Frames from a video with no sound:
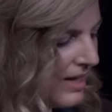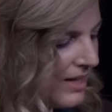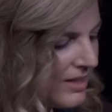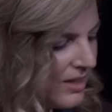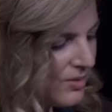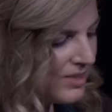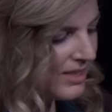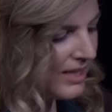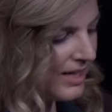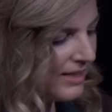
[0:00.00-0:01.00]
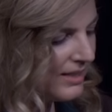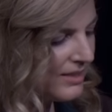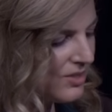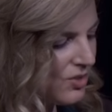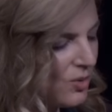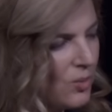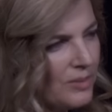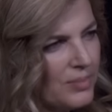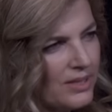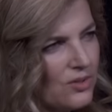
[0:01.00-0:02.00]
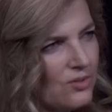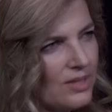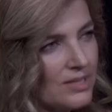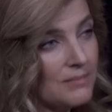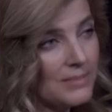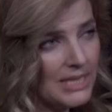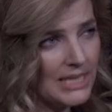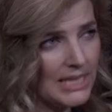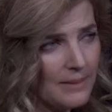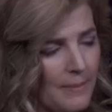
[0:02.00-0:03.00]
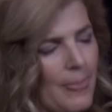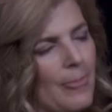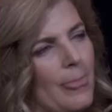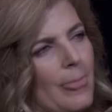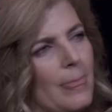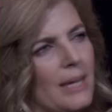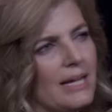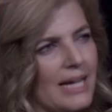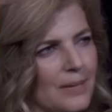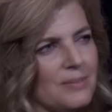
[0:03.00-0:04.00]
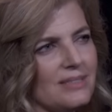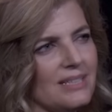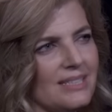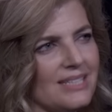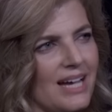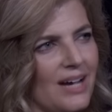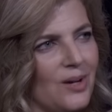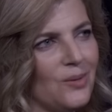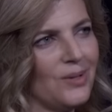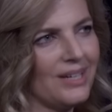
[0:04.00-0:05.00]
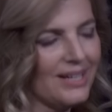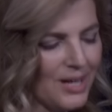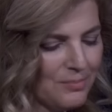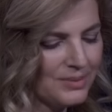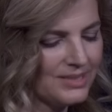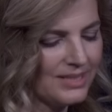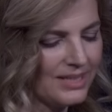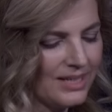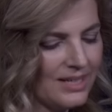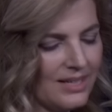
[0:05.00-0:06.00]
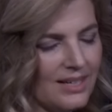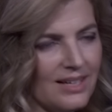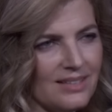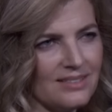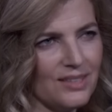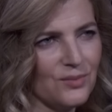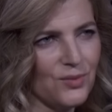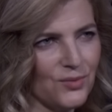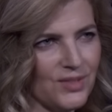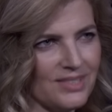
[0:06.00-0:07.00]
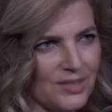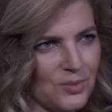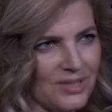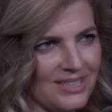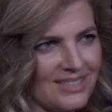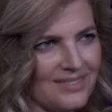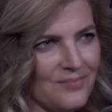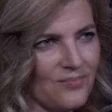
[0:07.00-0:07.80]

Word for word: In closing, I'd like to show one picture that, to me, encapsulates how encompassing his love for physics was.